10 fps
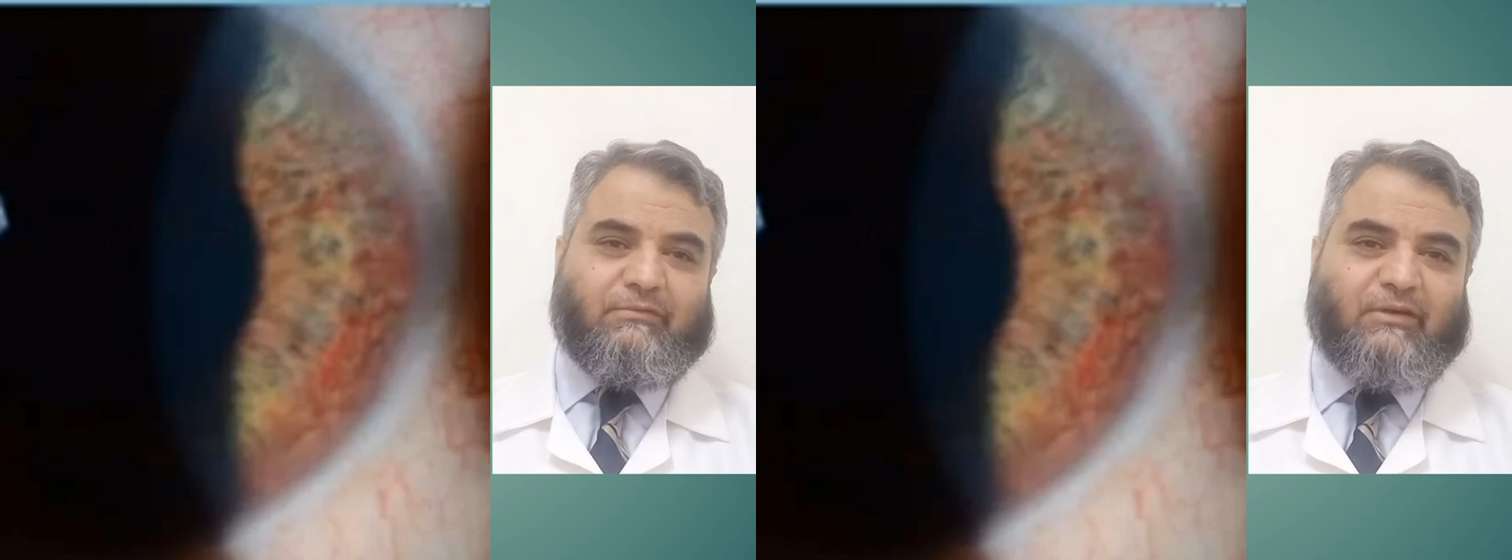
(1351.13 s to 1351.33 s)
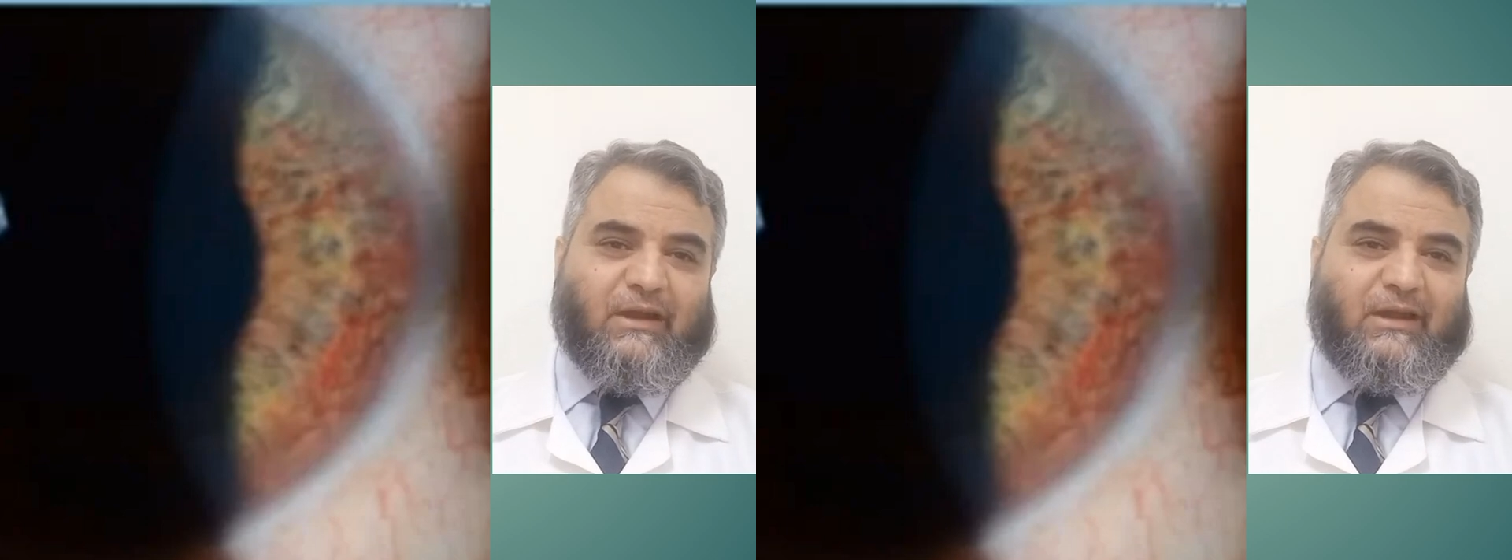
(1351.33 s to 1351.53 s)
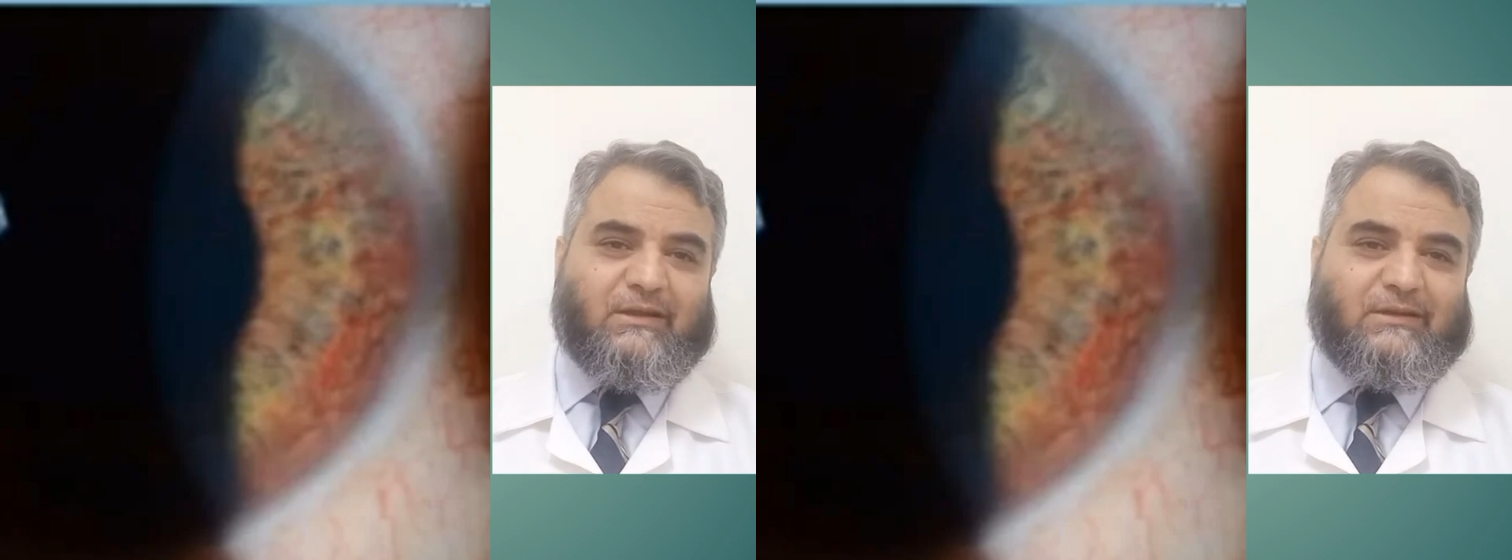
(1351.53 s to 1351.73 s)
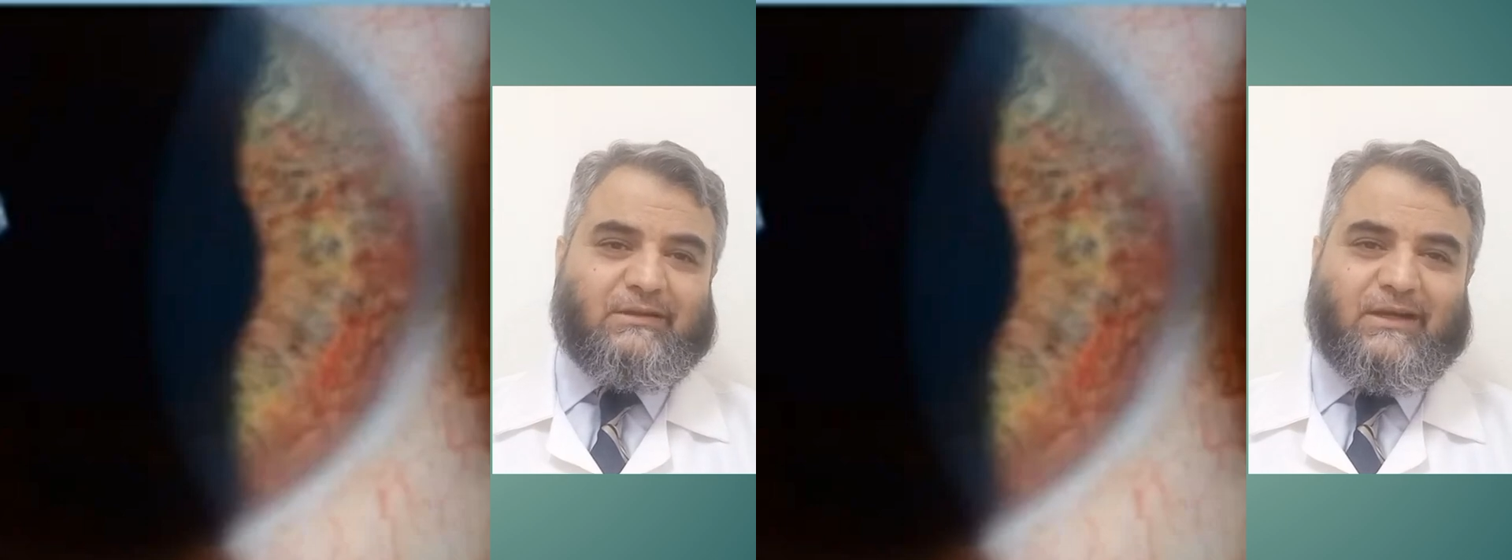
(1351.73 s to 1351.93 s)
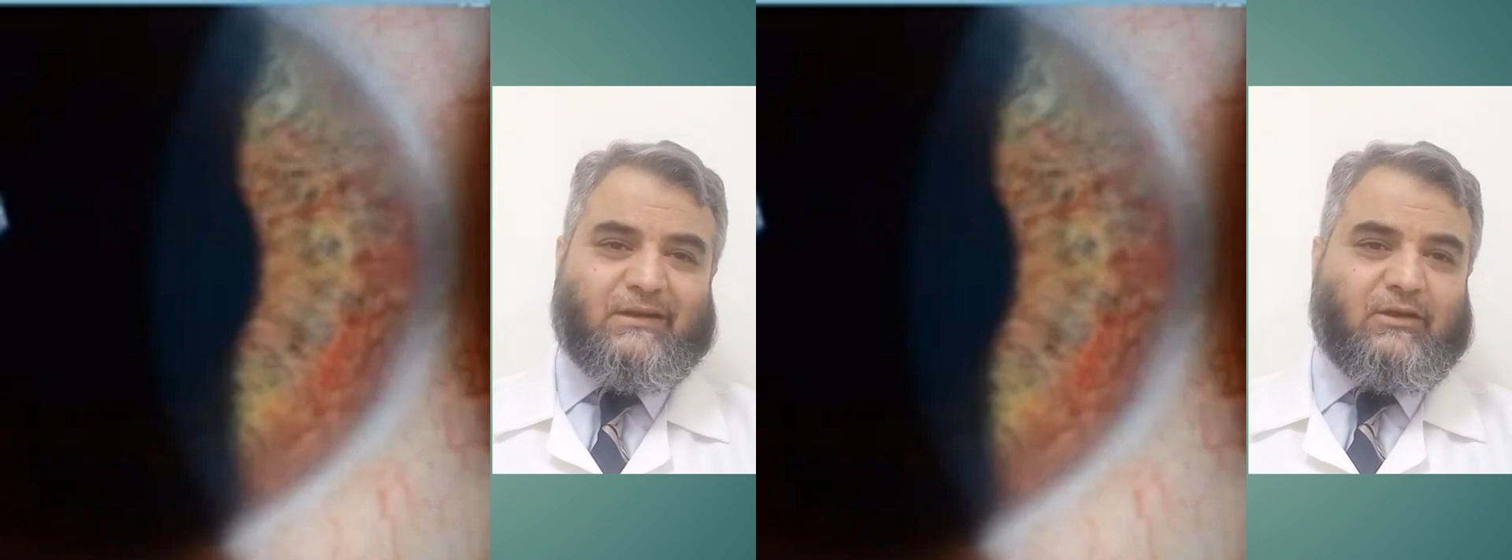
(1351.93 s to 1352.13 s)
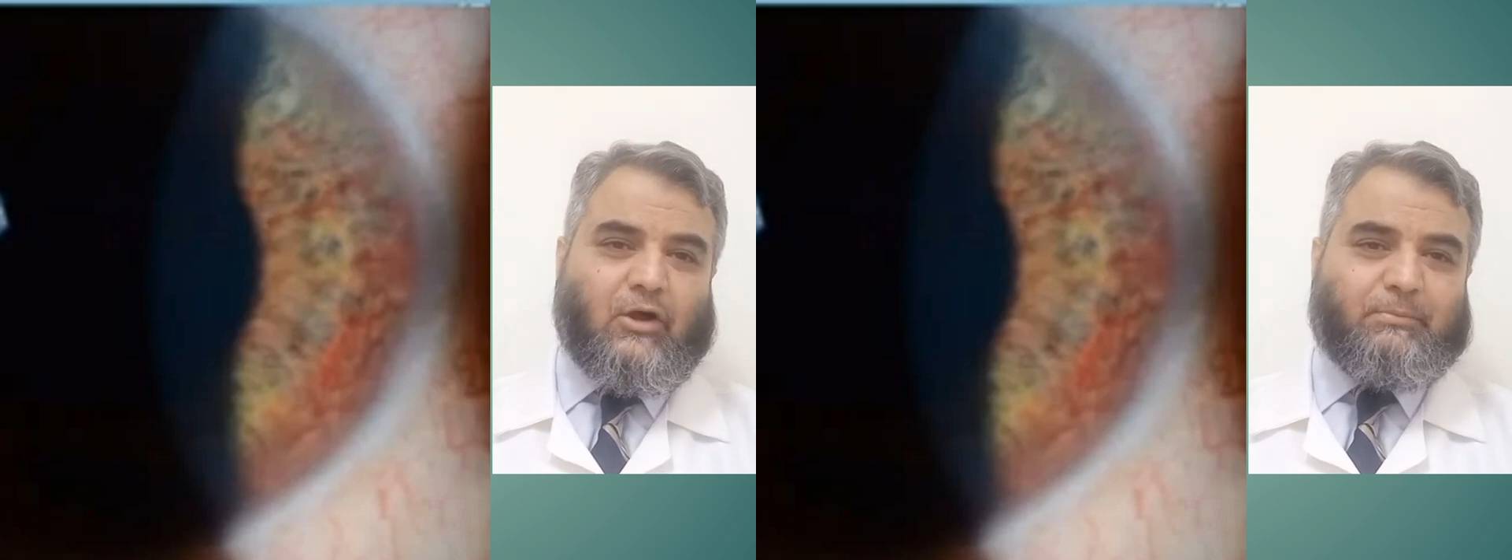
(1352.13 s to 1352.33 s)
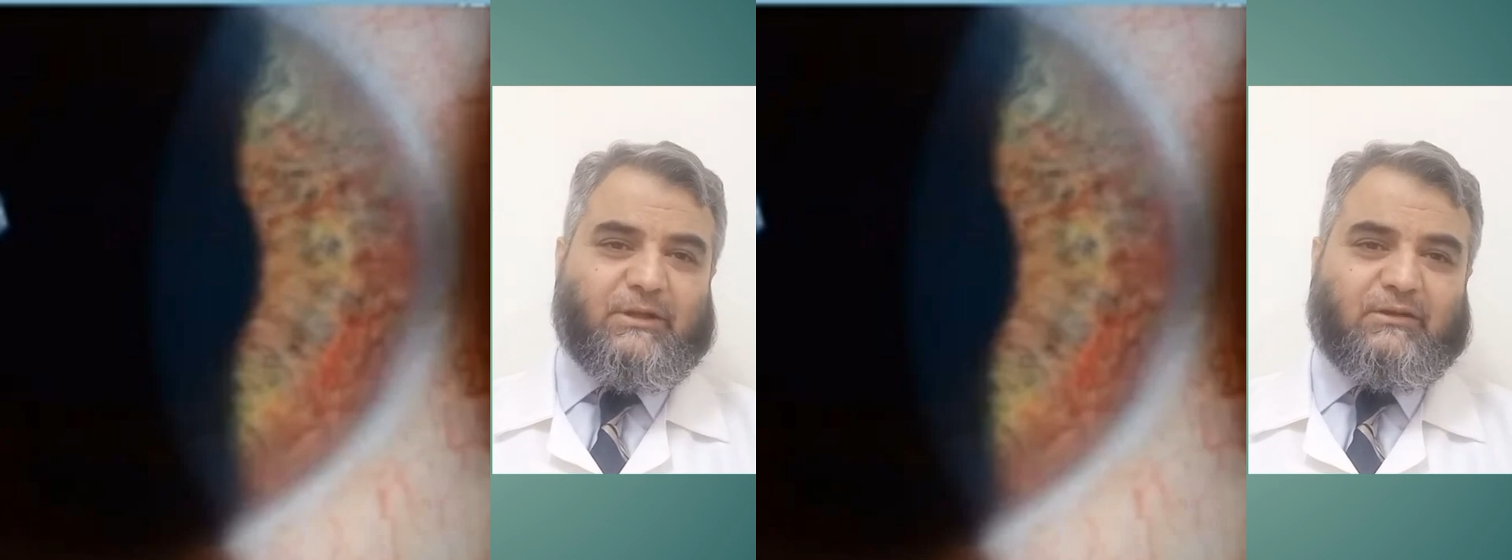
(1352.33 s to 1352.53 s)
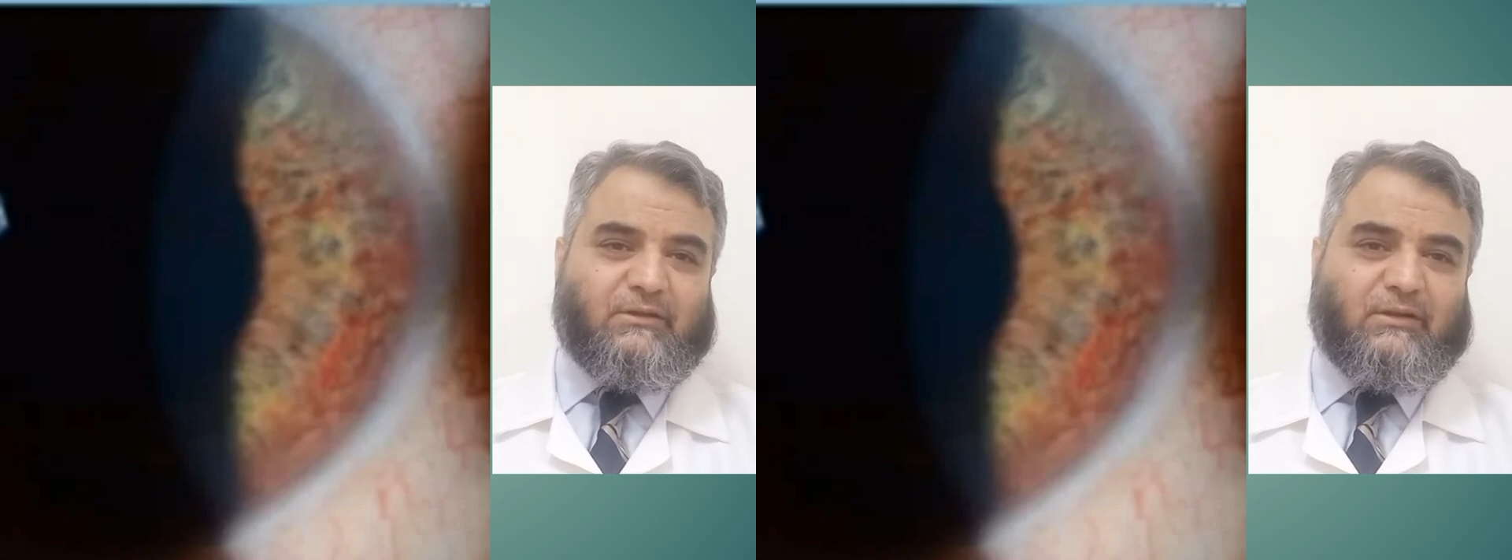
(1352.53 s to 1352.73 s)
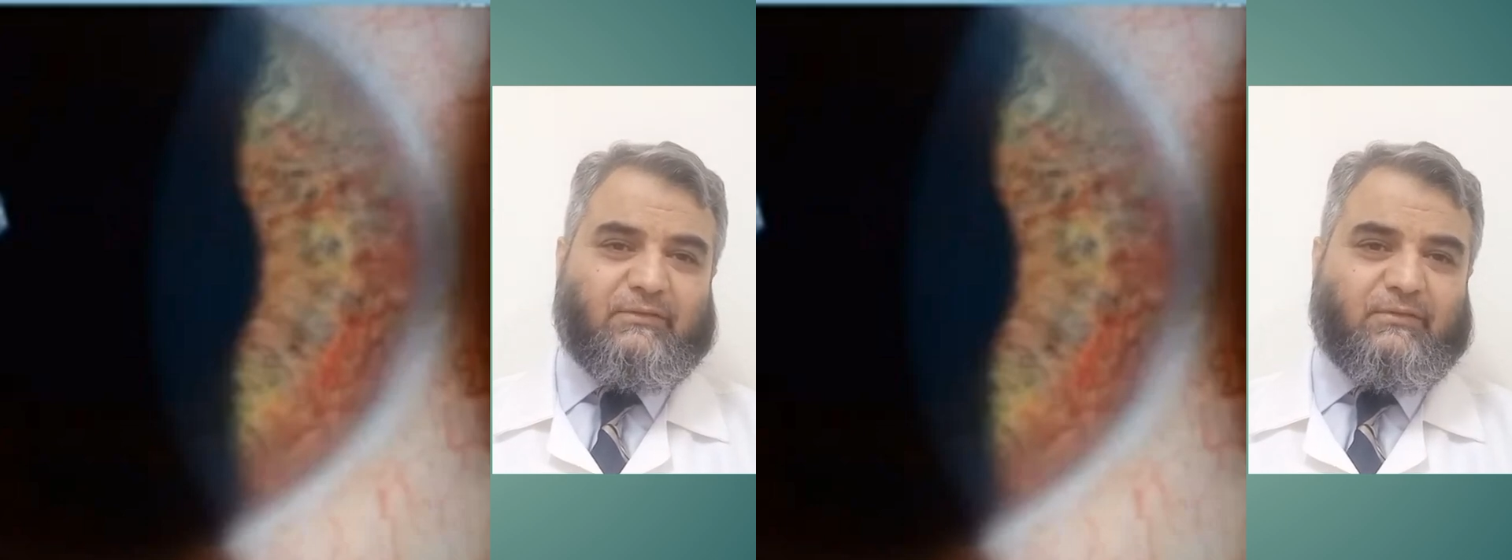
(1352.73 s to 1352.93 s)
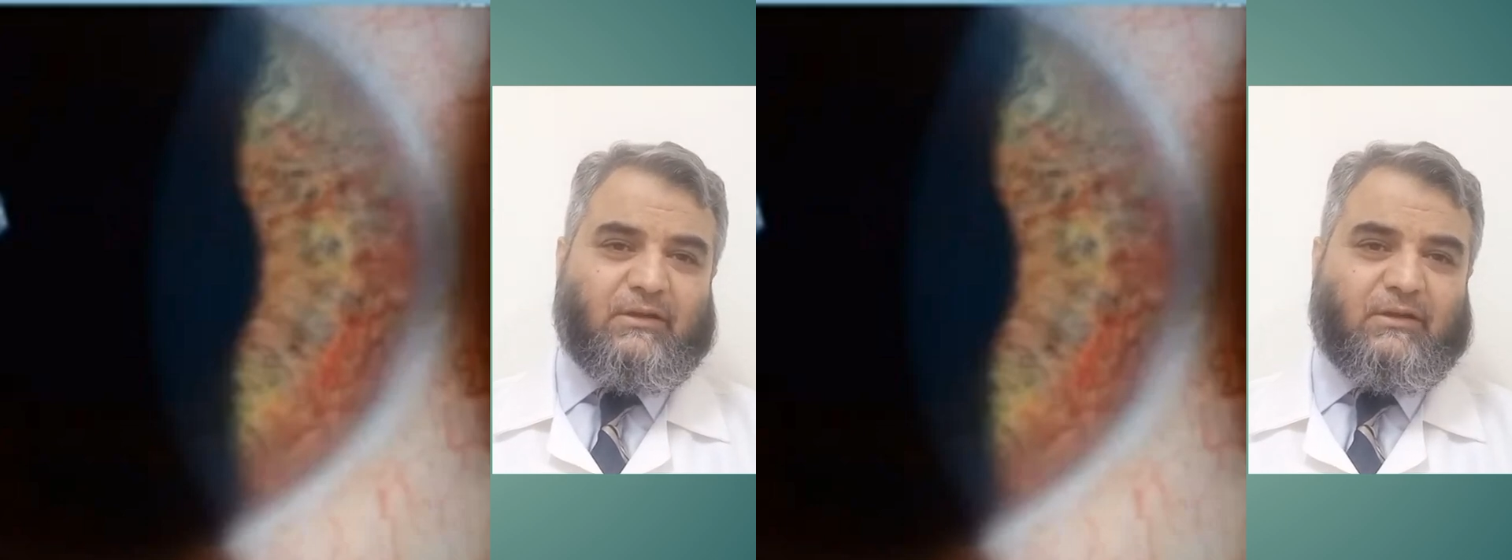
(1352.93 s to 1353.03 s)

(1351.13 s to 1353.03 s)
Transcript: white, dead optic nerve.